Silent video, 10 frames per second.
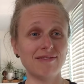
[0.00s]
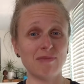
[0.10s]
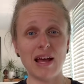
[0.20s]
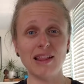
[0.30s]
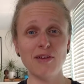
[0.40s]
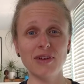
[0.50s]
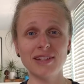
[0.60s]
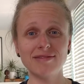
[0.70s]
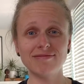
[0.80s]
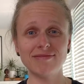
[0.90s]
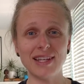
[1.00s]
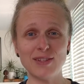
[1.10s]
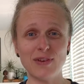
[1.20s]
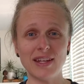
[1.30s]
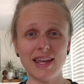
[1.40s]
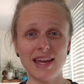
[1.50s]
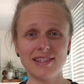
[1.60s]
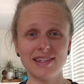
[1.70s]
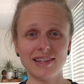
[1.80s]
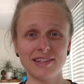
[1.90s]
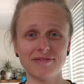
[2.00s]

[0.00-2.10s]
I love it. It's fantastic.